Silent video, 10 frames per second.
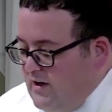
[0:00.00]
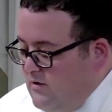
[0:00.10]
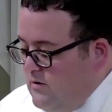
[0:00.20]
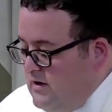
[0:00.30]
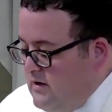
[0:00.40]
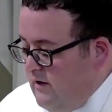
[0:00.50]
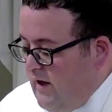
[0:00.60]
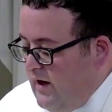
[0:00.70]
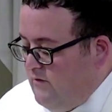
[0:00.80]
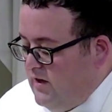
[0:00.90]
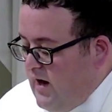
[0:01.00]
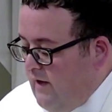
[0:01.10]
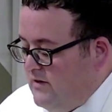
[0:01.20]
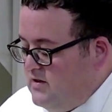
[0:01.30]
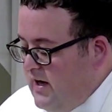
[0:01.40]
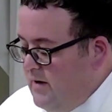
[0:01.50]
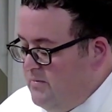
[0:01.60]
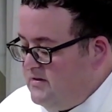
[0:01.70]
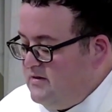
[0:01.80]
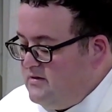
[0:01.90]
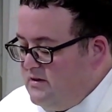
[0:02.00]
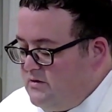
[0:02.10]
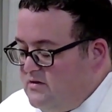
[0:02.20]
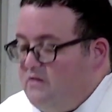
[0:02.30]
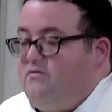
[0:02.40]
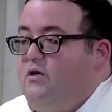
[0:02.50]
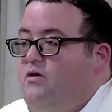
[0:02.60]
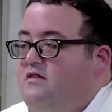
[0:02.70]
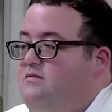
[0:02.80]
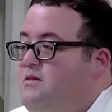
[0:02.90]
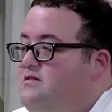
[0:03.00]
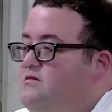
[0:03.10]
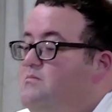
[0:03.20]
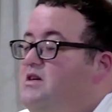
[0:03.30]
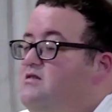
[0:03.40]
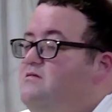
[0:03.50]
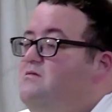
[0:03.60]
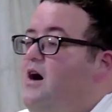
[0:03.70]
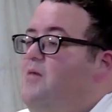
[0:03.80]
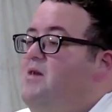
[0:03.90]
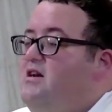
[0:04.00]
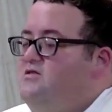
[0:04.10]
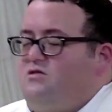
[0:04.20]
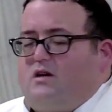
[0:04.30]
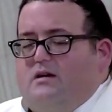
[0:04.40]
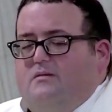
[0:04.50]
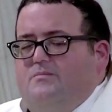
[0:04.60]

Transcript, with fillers: I know in a lot of the college campuses, there's the Focus mis- mis- uh, Ministry,